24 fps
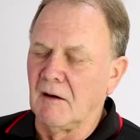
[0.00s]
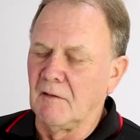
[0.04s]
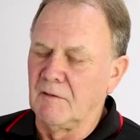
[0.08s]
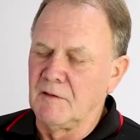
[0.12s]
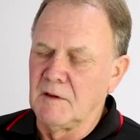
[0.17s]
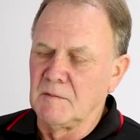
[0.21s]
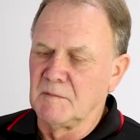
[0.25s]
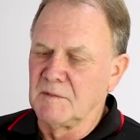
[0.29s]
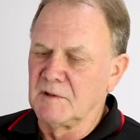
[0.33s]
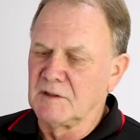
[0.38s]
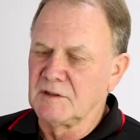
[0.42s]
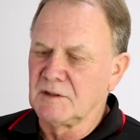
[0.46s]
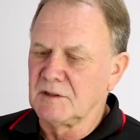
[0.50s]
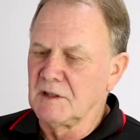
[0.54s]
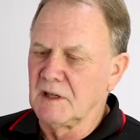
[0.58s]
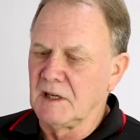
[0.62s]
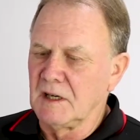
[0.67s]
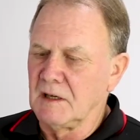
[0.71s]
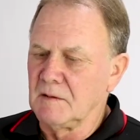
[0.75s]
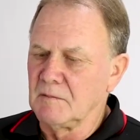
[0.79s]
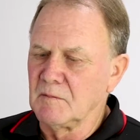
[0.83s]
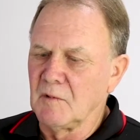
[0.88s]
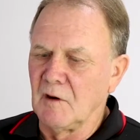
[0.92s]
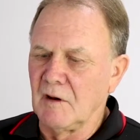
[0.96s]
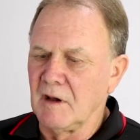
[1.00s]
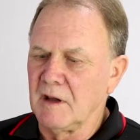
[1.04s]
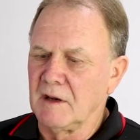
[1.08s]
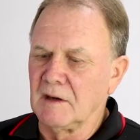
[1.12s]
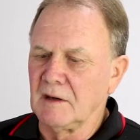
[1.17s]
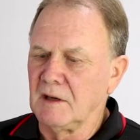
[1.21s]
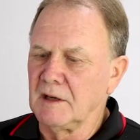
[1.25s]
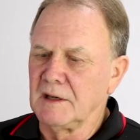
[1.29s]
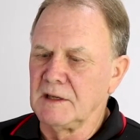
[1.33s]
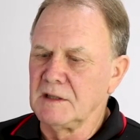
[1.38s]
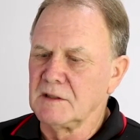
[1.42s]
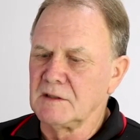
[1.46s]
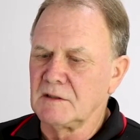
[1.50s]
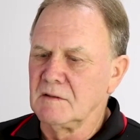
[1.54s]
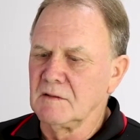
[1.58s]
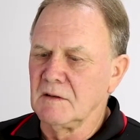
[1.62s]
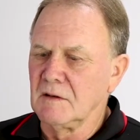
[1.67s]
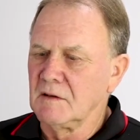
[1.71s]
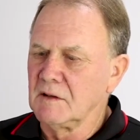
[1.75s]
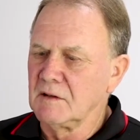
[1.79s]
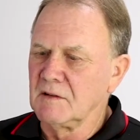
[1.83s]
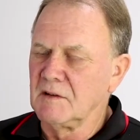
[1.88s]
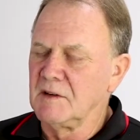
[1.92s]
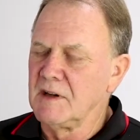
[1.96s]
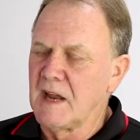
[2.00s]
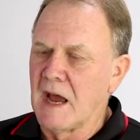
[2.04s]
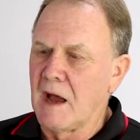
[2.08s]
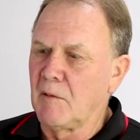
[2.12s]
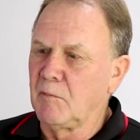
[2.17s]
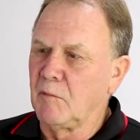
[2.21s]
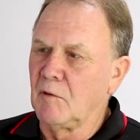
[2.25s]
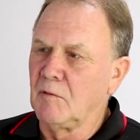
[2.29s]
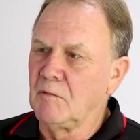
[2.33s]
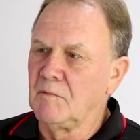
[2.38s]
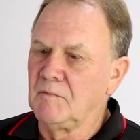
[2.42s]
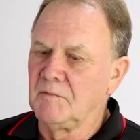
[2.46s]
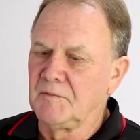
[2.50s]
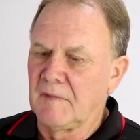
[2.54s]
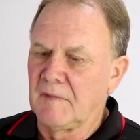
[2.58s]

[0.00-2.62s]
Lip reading: of the machine by at least double.